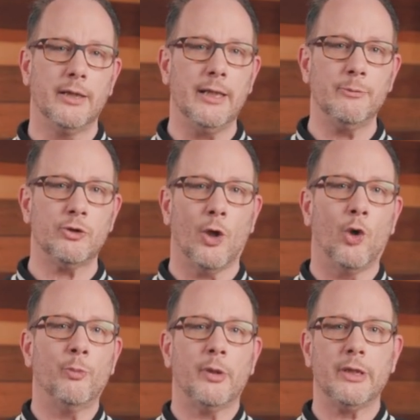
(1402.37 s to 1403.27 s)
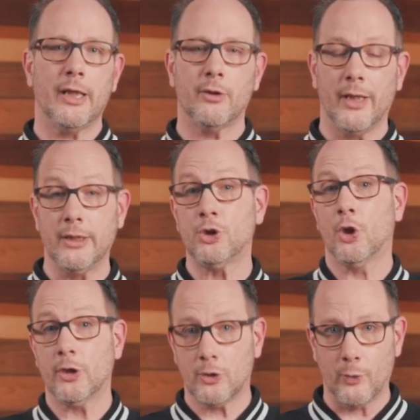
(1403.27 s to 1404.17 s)
teams open their
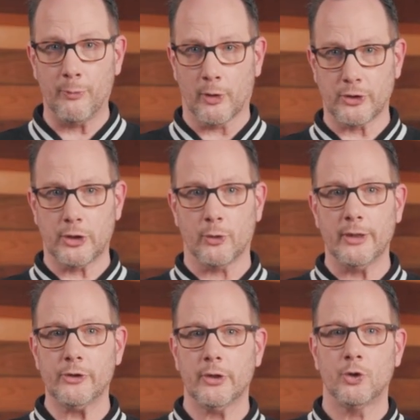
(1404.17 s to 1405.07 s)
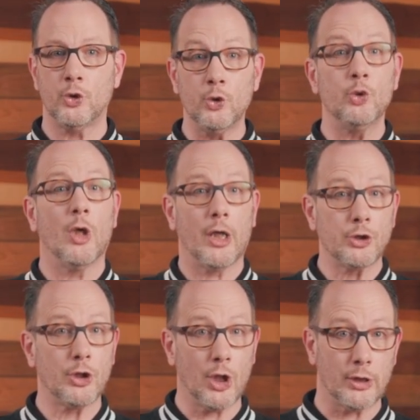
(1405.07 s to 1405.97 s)
internal repositories to
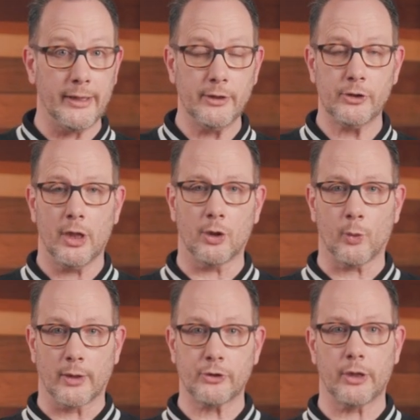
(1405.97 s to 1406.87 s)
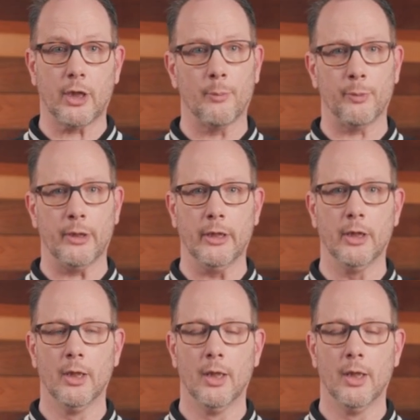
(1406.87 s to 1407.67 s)
other colleagues across the company.